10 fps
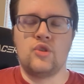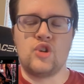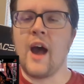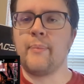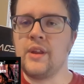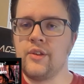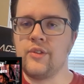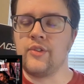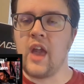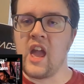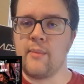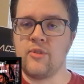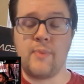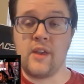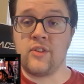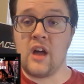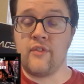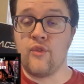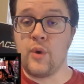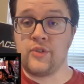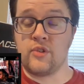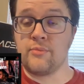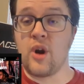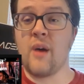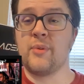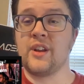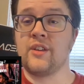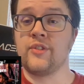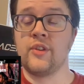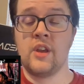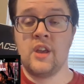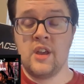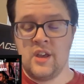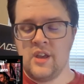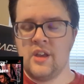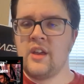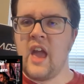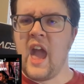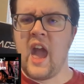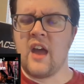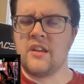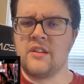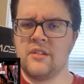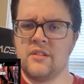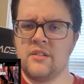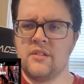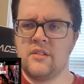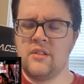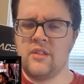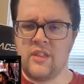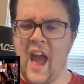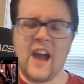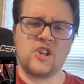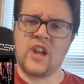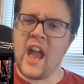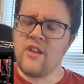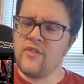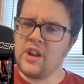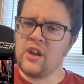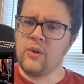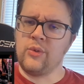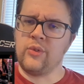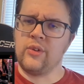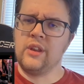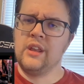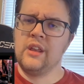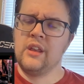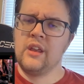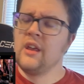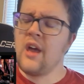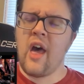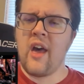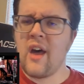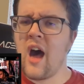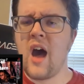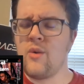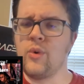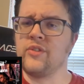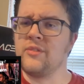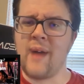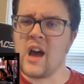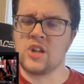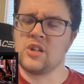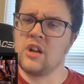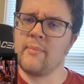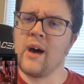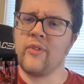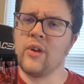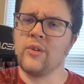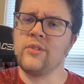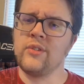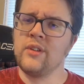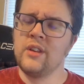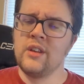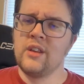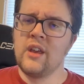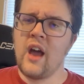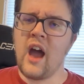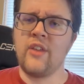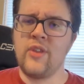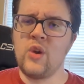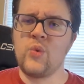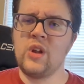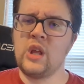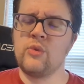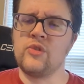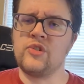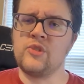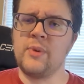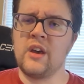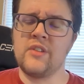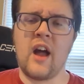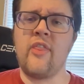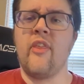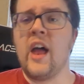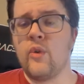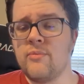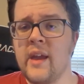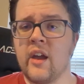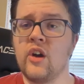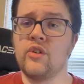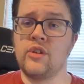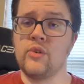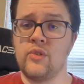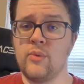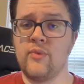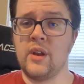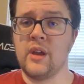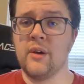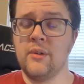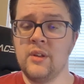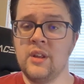Japanese games based off of Western properties and Ashcan videos. I wasn't passionate about those. I think really it was just because I thought it would make a good YouTube video.